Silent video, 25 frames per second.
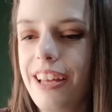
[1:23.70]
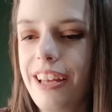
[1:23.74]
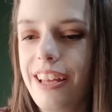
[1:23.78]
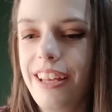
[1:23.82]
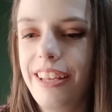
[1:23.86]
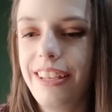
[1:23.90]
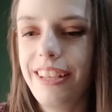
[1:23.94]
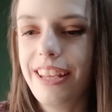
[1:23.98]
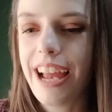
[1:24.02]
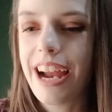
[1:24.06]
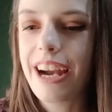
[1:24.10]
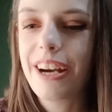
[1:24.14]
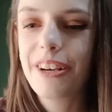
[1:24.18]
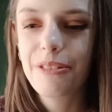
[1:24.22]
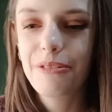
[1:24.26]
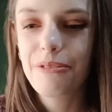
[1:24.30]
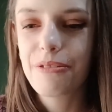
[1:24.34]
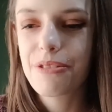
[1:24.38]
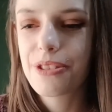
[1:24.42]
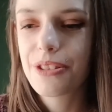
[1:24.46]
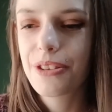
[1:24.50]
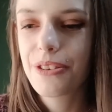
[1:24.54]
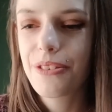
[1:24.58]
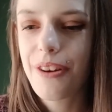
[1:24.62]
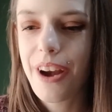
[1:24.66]
yarn
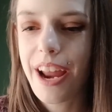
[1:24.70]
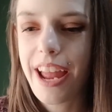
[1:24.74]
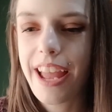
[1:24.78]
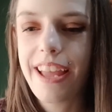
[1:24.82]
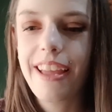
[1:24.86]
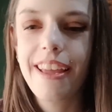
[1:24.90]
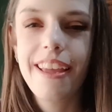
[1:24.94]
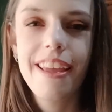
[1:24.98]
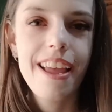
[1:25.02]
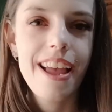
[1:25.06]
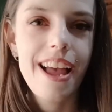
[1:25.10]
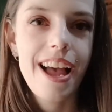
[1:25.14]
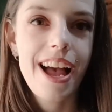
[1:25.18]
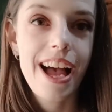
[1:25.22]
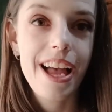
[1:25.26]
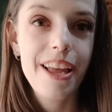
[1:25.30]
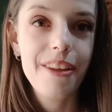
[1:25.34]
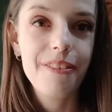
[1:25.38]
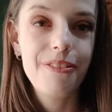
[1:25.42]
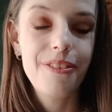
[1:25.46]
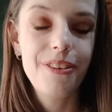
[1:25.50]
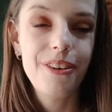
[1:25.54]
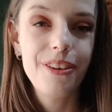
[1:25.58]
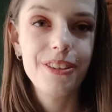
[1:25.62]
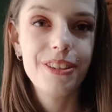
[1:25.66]
was gray. I
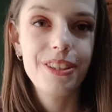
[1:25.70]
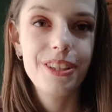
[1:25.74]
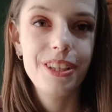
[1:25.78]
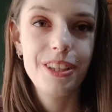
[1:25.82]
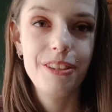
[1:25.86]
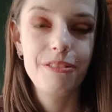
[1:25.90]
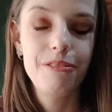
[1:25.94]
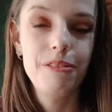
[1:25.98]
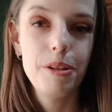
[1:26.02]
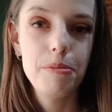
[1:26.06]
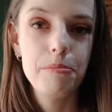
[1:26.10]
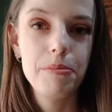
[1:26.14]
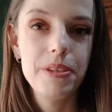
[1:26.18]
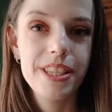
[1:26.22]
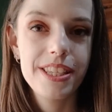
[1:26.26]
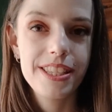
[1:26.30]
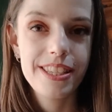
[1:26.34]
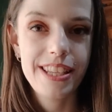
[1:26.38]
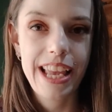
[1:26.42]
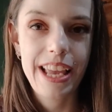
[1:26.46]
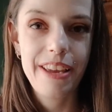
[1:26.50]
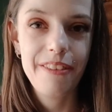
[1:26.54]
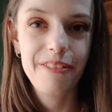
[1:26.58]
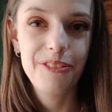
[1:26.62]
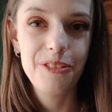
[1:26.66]
thought it will be
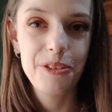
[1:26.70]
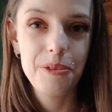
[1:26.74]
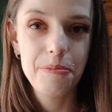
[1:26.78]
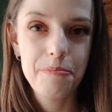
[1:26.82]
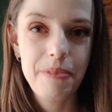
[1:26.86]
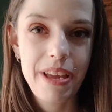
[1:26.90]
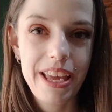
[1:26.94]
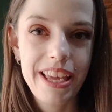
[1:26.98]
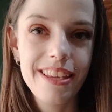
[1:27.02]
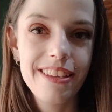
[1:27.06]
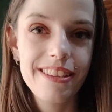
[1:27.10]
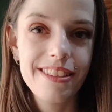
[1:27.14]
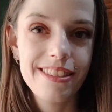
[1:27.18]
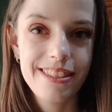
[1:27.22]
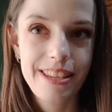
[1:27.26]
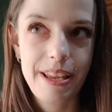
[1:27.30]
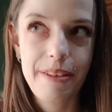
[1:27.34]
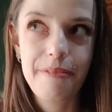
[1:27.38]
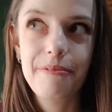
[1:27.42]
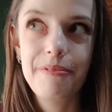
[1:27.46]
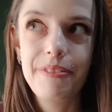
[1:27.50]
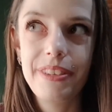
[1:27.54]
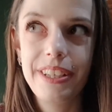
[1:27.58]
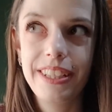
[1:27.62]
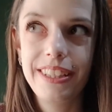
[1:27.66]
safe to make
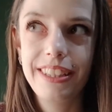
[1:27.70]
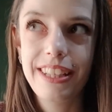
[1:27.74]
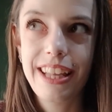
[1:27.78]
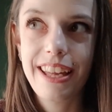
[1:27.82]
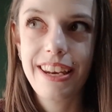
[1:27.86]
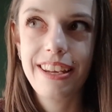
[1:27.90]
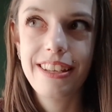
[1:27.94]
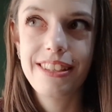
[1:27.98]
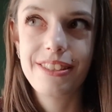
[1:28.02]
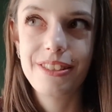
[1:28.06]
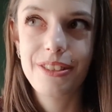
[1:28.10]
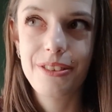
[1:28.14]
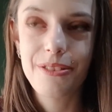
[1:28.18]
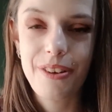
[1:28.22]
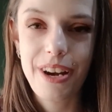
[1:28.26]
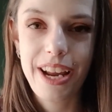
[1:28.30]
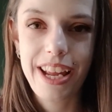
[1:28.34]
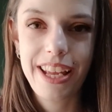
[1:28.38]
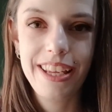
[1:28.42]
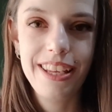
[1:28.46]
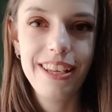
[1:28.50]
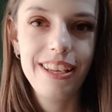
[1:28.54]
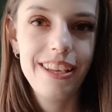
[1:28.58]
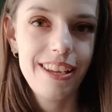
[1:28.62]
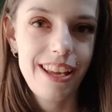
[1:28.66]
something that is
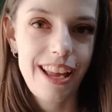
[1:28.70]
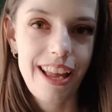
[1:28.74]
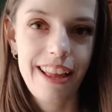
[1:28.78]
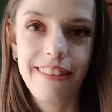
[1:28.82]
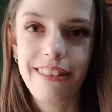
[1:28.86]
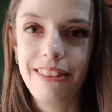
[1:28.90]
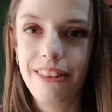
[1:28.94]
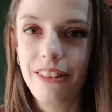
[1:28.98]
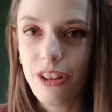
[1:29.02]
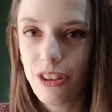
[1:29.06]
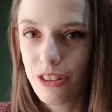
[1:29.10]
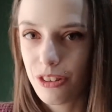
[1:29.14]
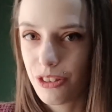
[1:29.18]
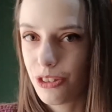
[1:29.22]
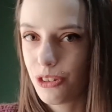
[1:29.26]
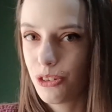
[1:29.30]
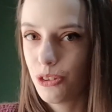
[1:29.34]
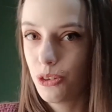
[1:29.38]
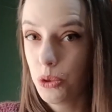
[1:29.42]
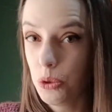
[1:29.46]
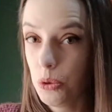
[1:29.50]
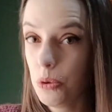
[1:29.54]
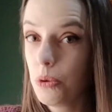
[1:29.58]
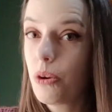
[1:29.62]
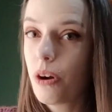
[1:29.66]
gray and not
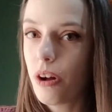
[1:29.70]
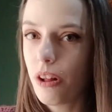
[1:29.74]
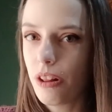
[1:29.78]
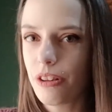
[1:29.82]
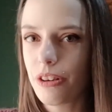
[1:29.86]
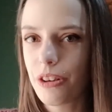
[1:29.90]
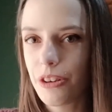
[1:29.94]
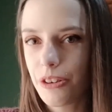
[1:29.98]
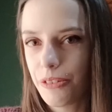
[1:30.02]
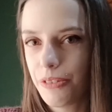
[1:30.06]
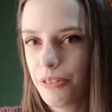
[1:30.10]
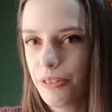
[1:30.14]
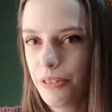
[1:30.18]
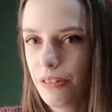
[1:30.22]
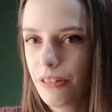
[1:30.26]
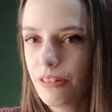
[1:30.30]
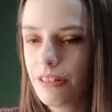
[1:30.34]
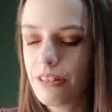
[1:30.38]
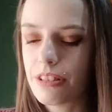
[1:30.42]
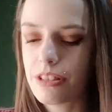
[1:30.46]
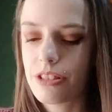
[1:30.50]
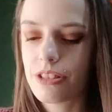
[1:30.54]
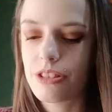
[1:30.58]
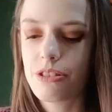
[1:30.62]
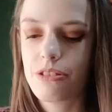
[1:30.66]
too colorful,
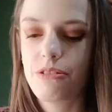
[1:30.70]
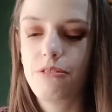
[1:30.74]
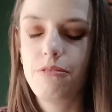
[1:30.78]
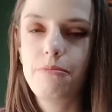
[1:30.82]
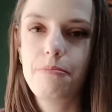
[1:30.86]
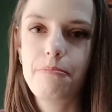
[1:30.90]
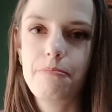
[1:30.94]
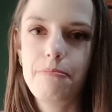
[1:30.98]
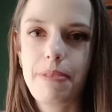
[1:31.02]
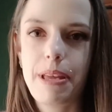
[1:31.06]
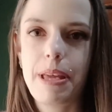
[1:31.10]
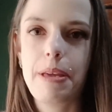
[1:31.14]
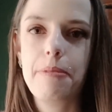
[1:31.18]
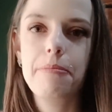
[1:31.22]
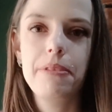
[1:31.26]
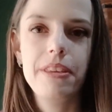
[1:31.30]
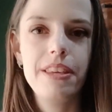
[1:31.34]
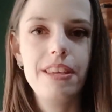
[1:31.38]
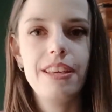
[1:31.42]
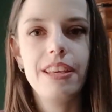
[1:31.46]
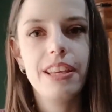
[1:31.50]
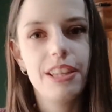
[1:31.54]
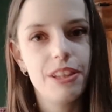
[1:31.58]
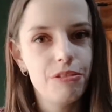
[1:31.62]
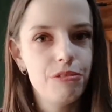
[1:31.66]
so
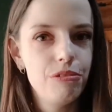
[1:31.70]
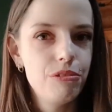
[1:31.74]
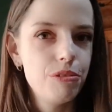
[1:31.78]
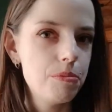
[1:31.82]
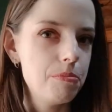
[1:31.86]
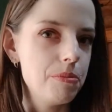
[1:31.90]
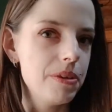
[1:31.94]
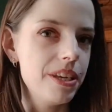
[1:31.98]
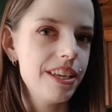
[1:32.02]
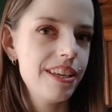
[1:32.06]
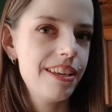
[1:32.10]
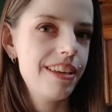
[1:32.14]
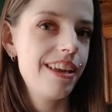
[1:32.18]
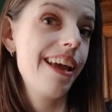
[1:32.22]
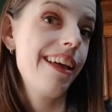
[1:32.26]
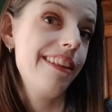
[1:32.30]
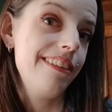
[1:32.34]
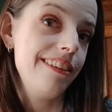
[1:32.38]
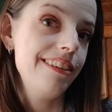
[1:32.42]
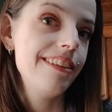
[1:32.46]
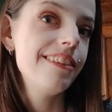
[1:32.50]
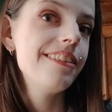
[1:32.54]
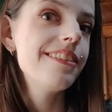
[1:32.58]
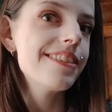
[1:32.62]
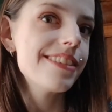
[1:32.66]
maybe it would be an
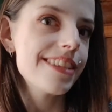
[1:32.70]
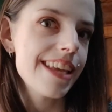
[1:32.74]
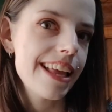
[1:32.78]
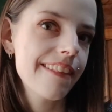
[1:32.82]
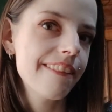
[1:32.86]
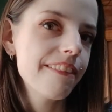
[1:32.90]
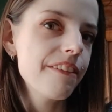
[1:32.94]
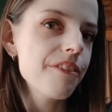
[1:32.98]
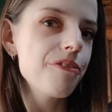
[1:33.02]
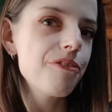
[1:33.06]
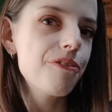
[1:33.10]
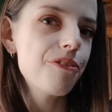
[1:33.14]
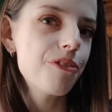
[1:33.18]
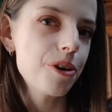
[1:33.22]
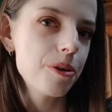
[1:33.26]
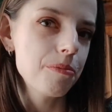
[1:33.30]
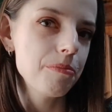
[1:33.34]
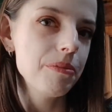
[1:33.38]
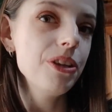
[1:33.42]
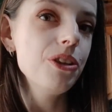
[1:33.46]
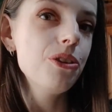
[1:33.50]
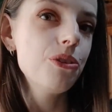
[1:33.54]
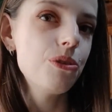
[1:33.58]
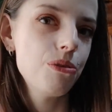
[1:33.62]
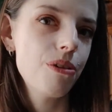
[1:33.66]
incentive for
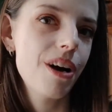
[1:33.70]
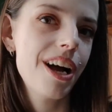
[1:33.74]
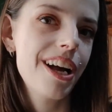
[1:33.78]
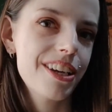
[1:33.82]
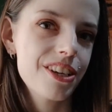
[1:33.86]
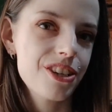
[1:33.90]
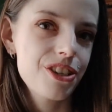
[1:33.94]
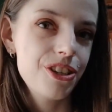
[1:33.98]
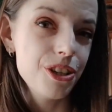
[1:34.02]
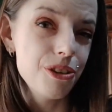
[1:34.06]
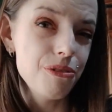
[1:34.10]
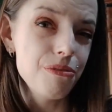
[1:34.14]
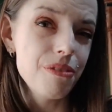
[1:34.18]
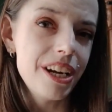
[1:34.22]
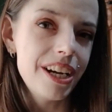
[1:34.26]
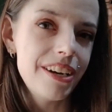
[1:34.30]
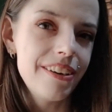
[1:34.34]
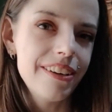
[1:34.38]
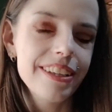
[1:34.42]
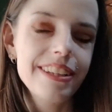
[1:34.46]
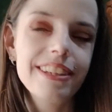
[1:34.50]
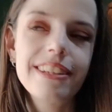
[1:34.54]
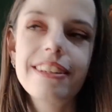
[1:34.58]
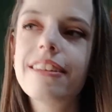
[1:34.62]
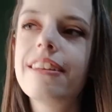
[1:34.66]
me to actually wear
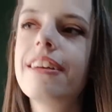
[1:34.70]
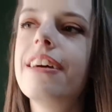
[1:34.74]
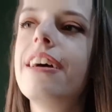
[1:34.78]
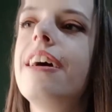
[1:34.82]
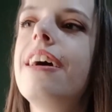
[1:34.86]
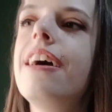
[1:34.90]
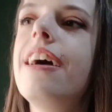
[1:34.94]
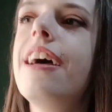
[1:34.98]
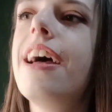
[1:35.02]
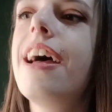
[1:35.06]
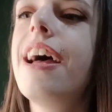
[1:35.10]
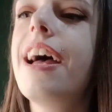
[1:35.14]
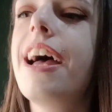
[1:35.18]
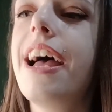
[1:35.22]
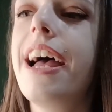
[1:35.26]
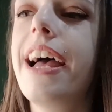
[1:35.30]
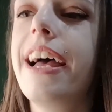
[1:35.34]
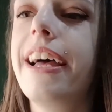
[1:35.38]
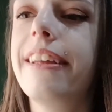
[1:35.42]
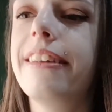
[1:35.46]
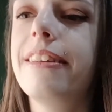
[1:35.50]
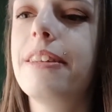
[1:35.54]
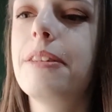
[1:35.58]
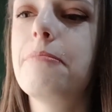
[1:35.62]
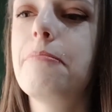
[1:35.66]
it.
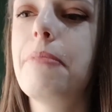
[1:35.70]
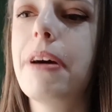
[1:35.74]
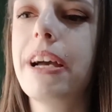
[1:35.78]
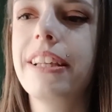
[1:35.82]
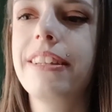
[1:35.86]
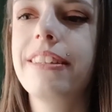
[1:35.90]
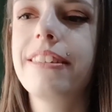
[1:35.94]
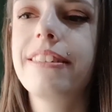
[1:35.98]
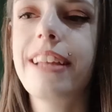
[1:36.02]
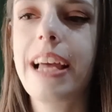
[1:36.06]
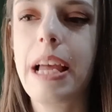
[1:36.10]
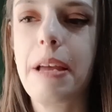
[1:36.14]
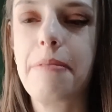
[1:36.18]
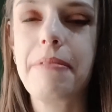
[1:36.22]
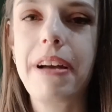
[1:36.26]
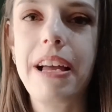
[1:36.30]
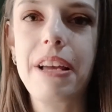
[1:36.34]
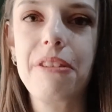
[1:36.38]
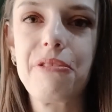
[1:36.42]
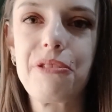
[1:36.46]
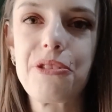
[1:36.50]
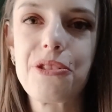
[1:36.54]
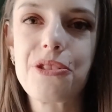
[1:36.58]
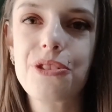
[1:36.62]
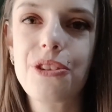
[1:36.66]
And by the time I
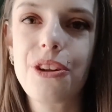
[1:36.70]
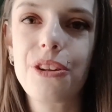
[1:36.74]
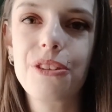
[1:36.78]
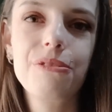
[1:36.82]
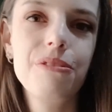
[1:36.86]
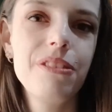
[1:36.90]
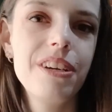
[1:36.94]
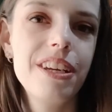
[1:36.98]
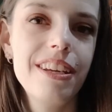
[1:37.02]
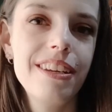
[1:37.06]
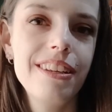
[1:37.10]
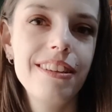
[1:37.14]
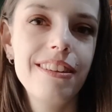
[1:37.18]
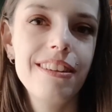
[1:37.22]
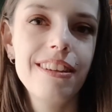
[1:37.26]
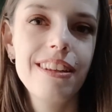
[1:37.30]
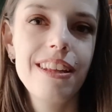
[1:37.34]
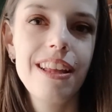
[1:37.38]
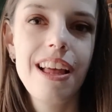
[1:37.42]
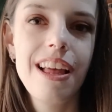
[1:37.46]
was done with it,